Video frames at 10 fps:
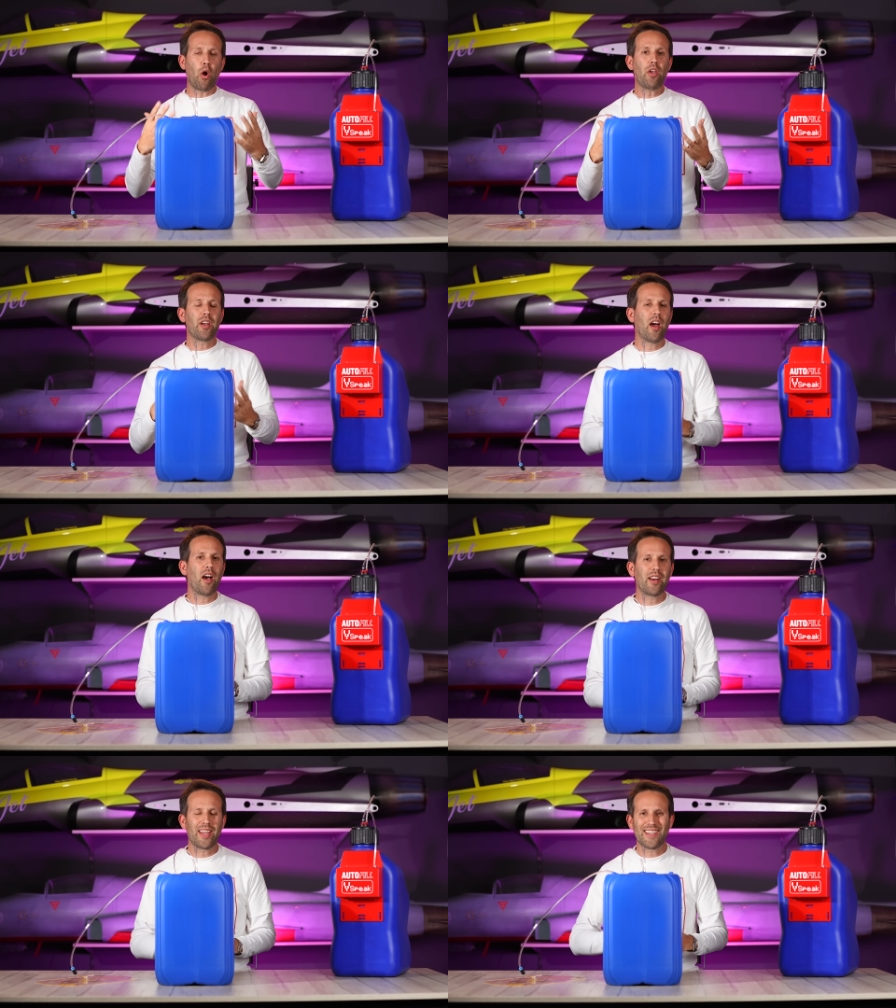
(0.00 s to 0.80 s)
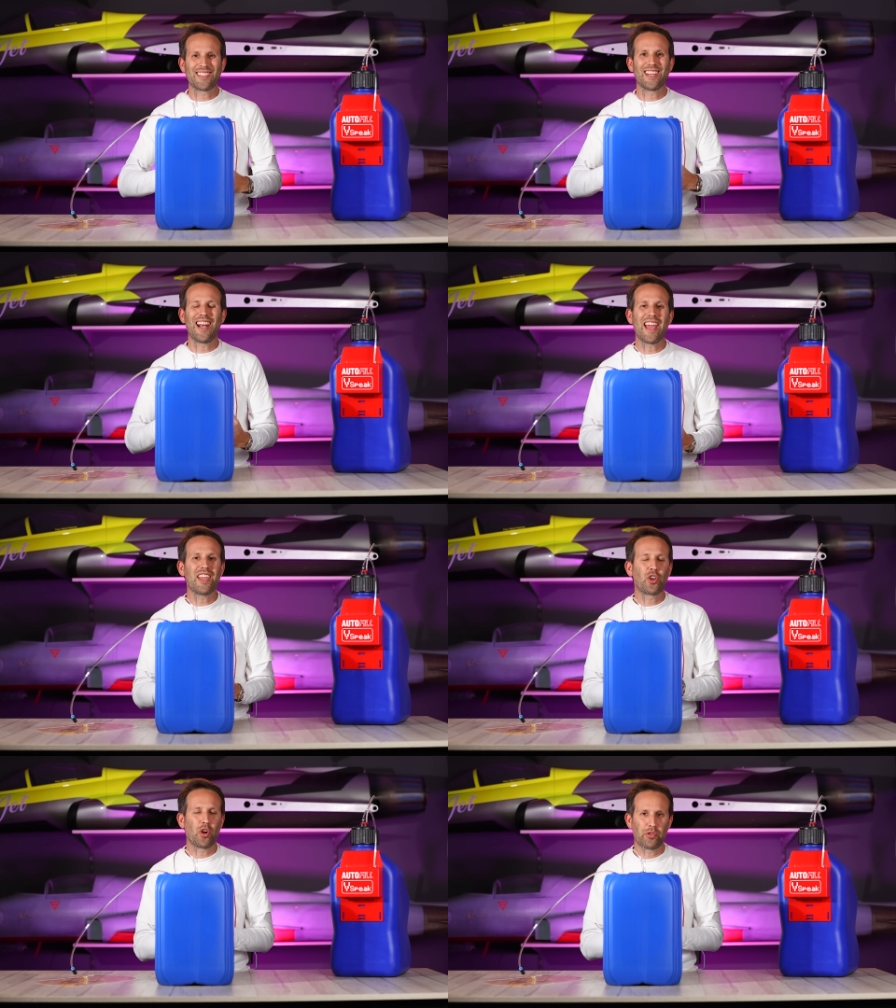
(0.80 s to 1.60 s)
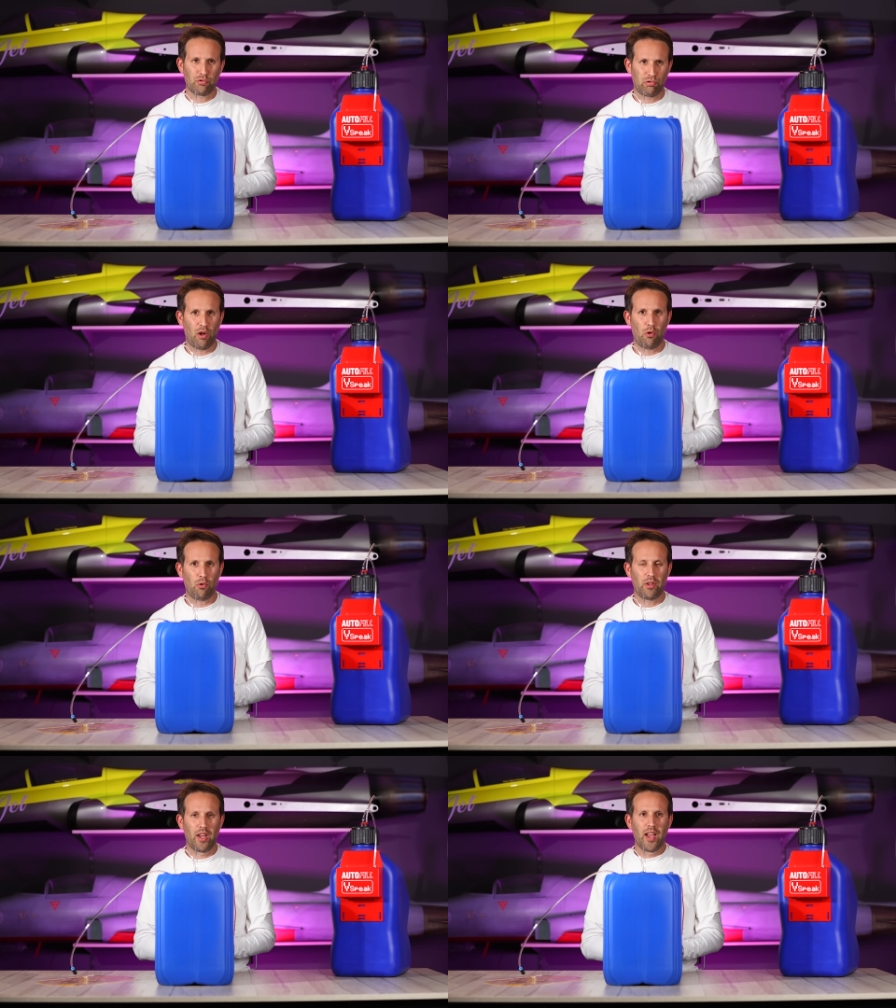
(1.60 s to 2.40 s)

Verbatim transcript: Point 9 is delay control.